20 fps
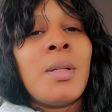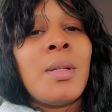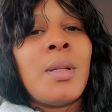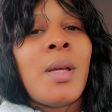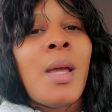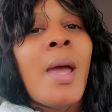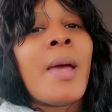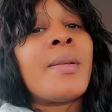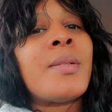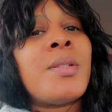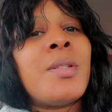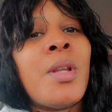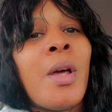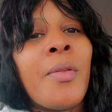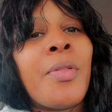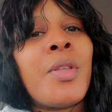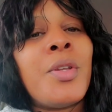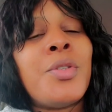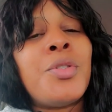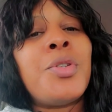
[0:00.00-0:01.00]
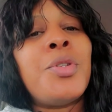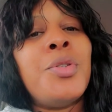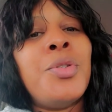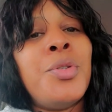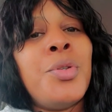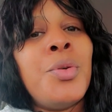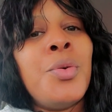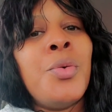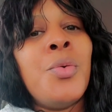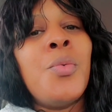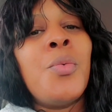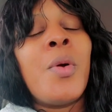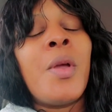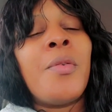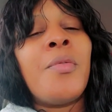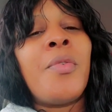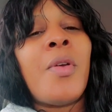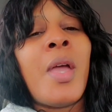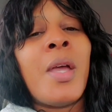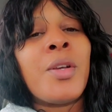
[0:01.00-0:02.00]
It has nothing to do
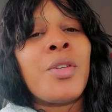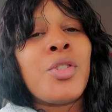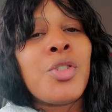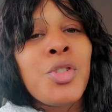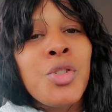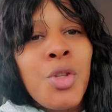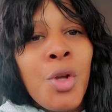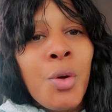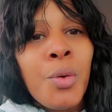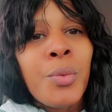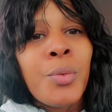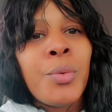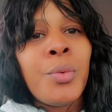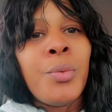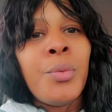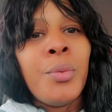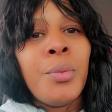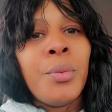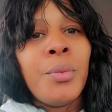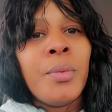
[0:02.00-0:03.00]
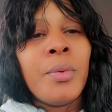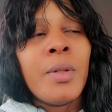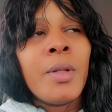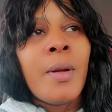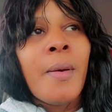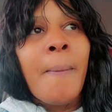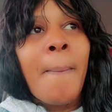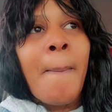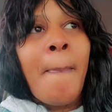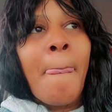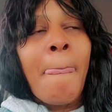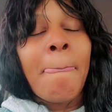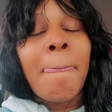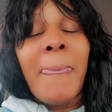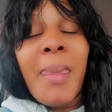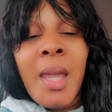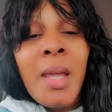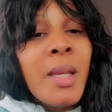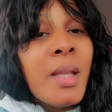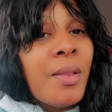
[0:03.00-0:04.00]
with external
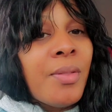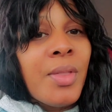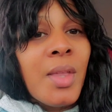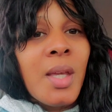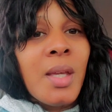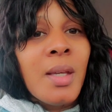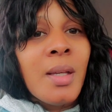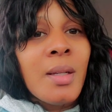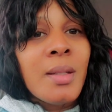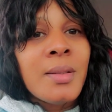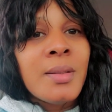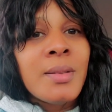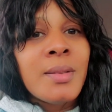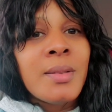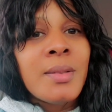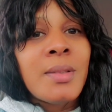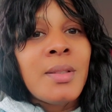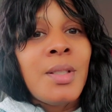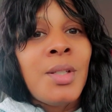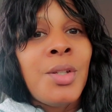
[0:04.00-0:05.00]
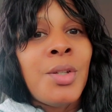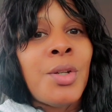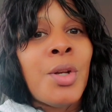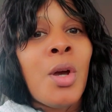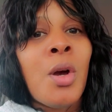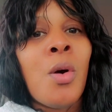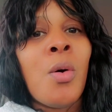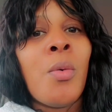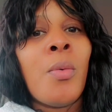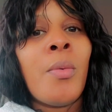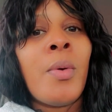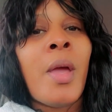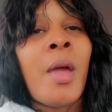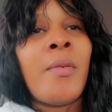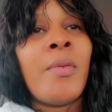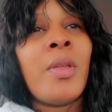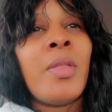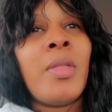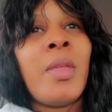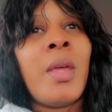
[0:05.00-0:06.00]
anything, you know.
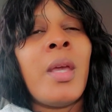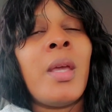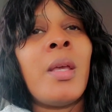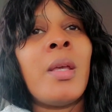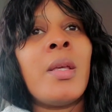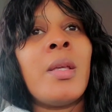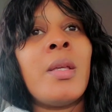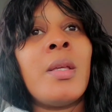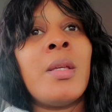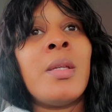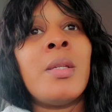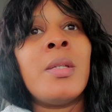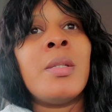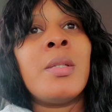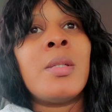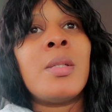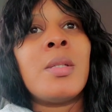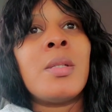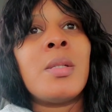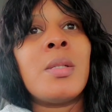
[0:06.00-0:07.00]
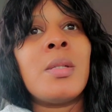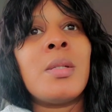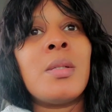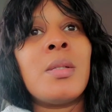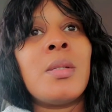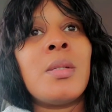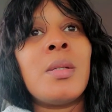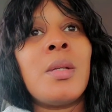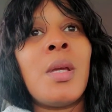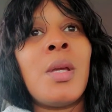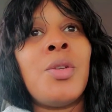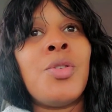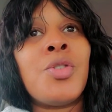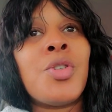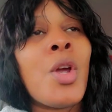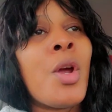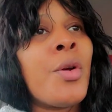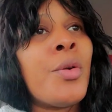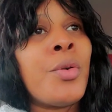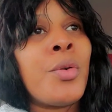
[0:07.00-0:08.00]
Everything is
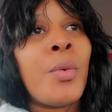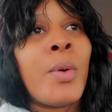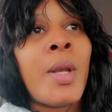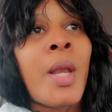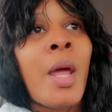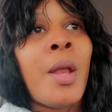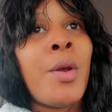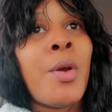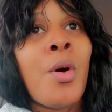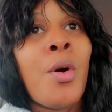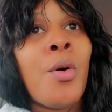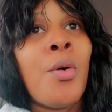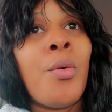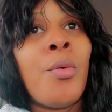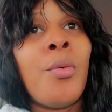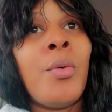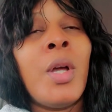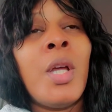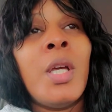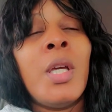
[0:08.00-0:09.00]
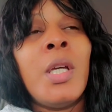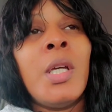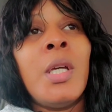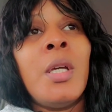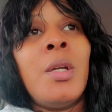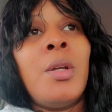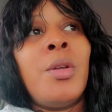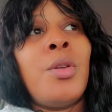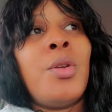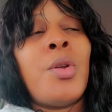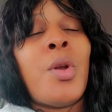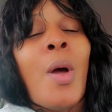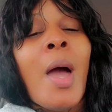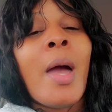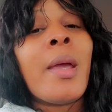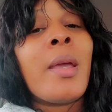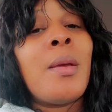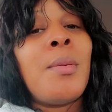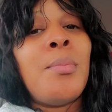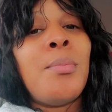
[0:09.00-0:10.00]
internal. And I know, you know,
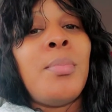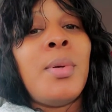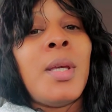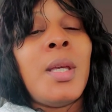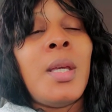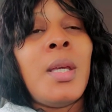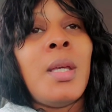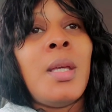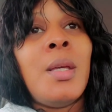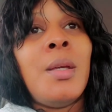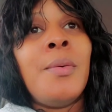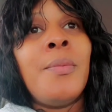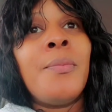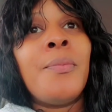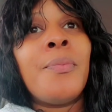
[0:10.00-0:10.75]
I can be